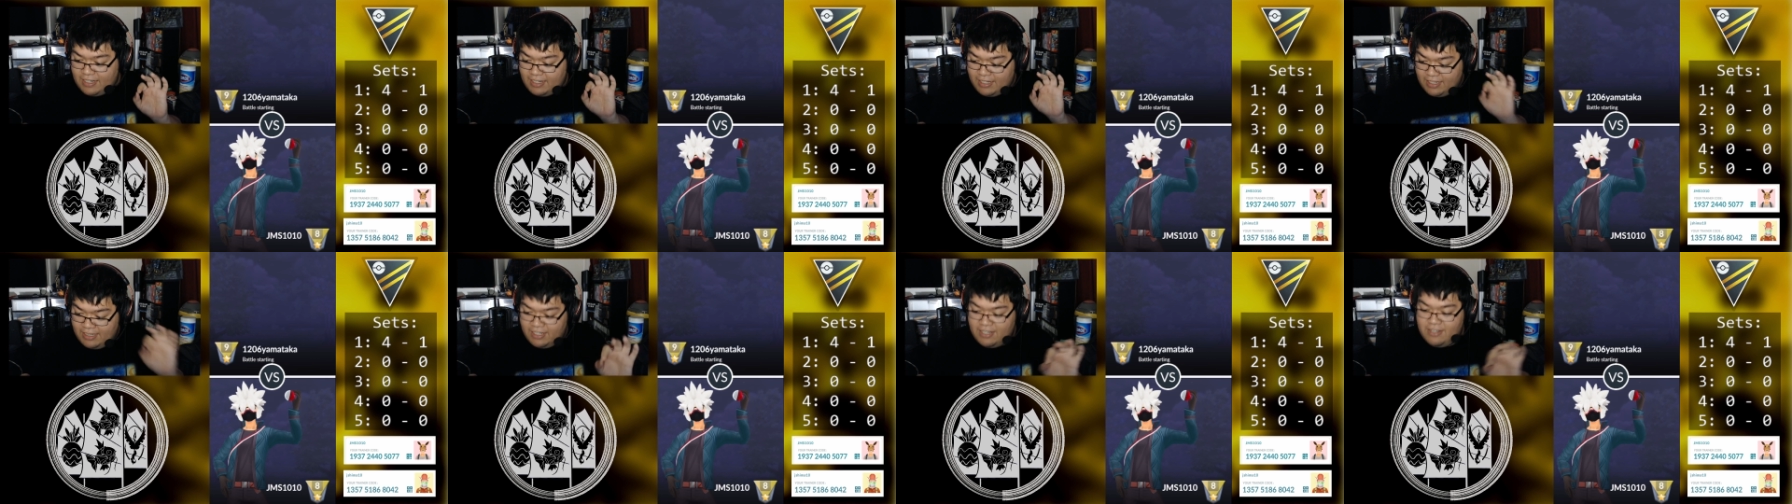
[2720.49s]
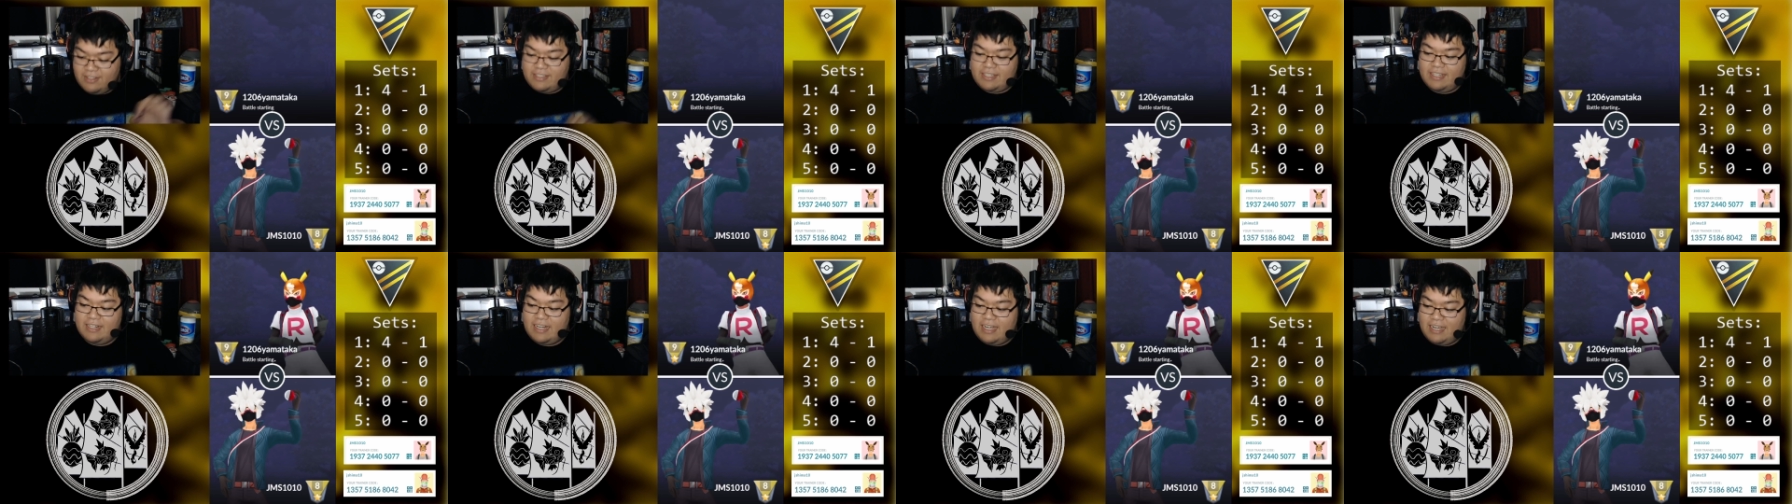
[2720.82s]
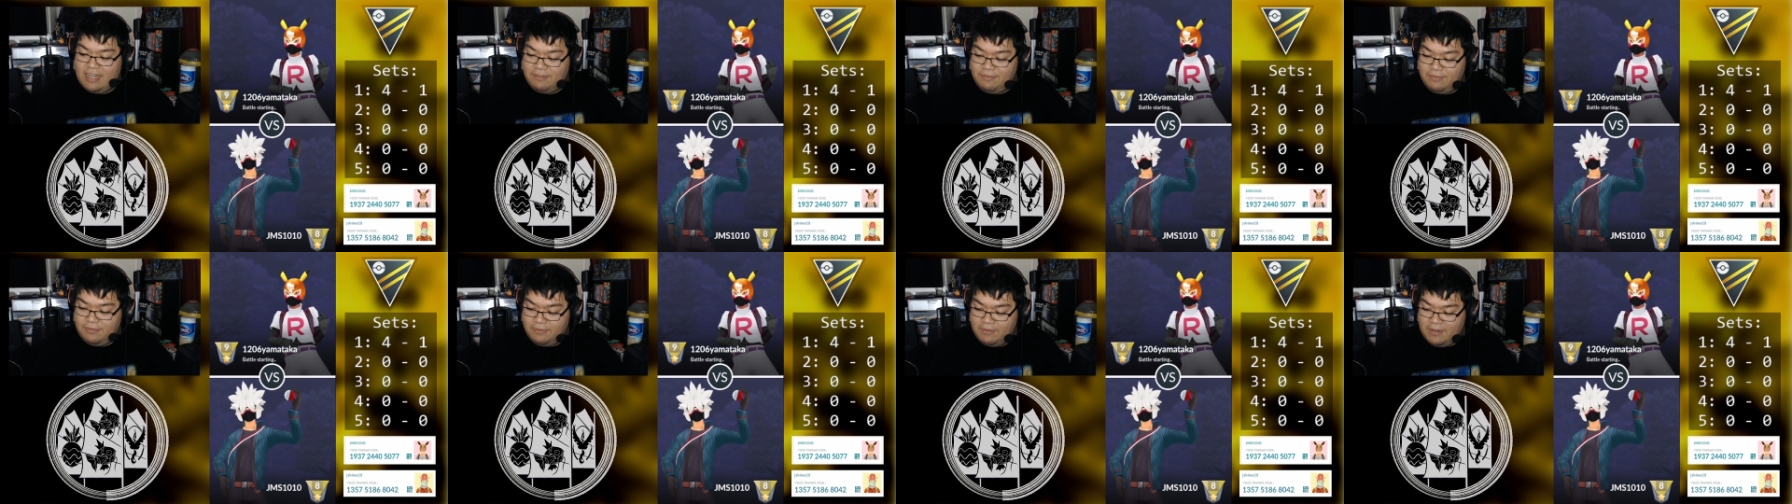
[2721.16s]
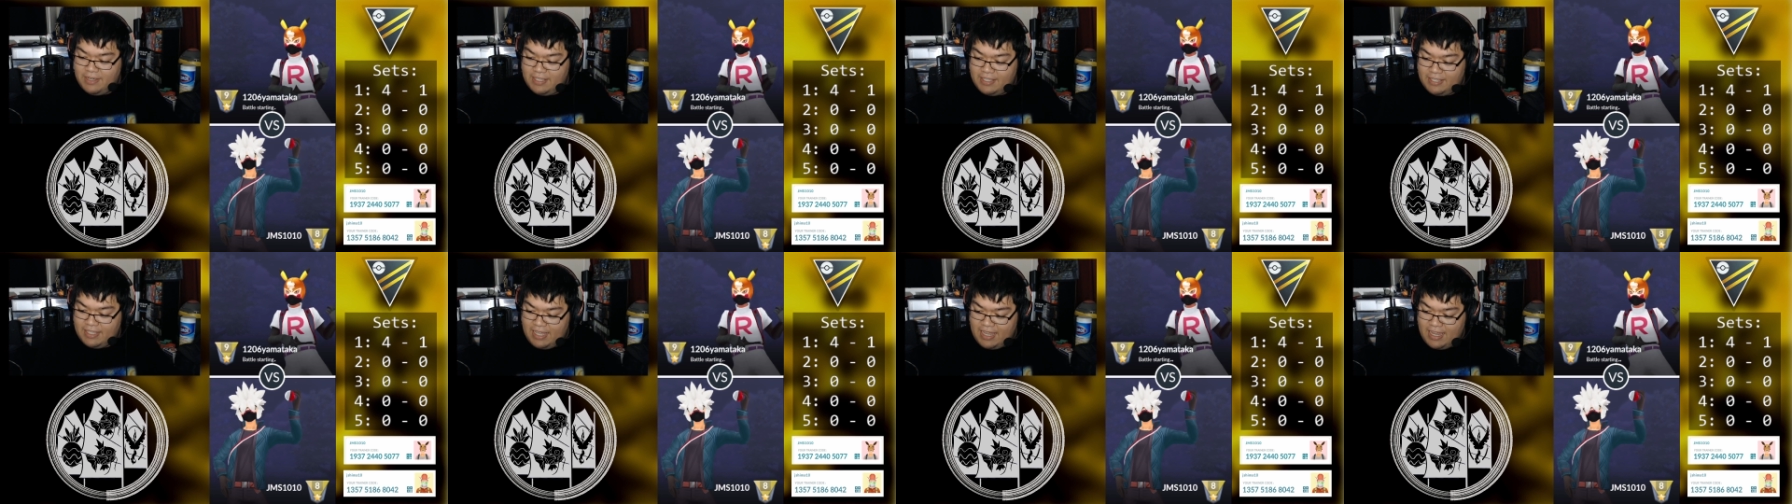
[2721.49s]
close it off
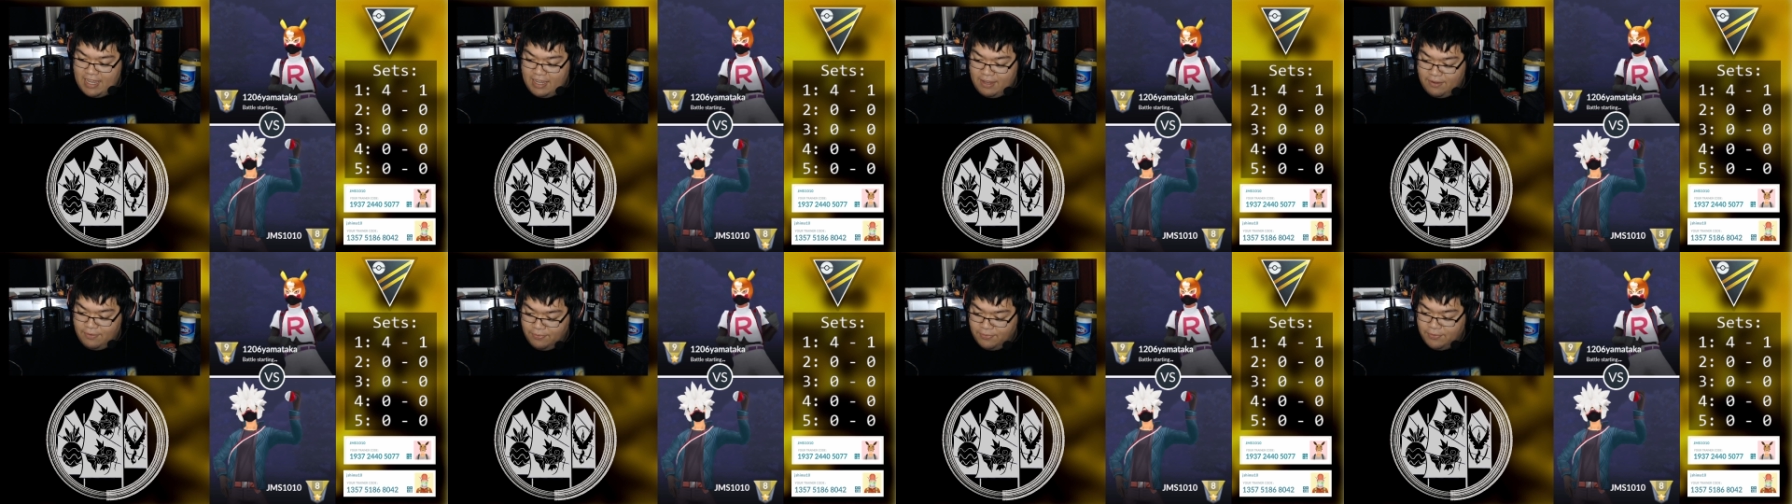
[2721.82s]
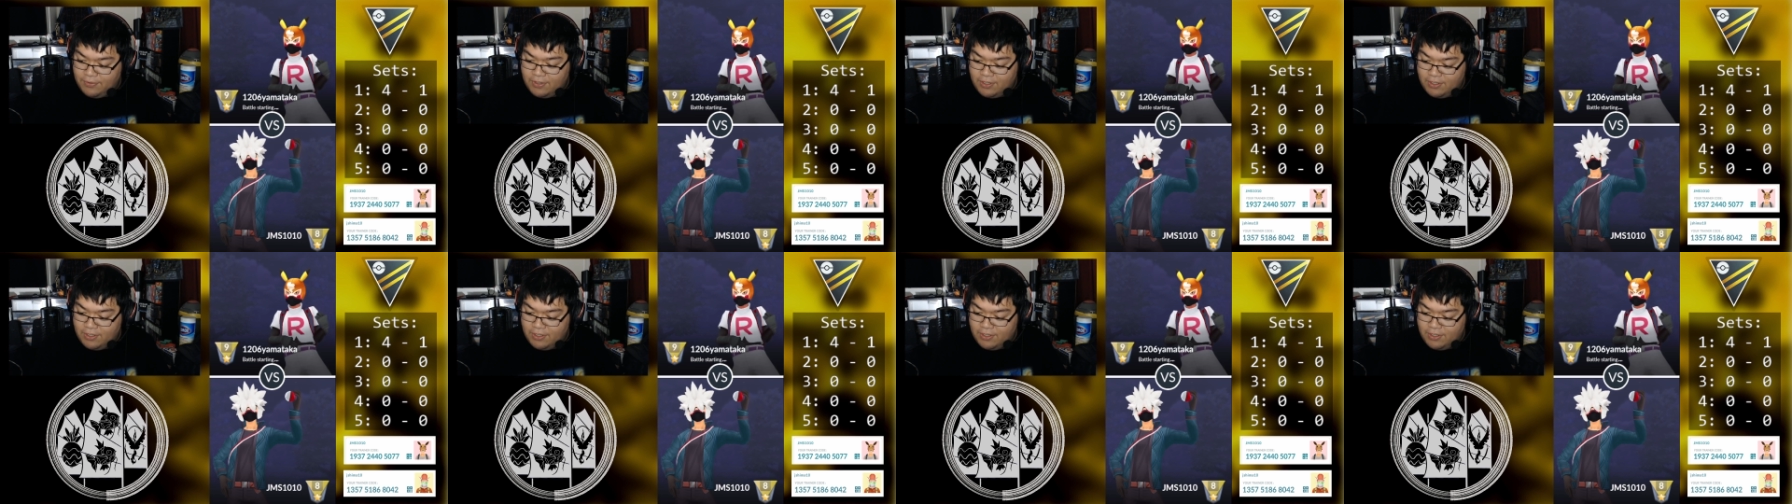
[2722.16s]
with a full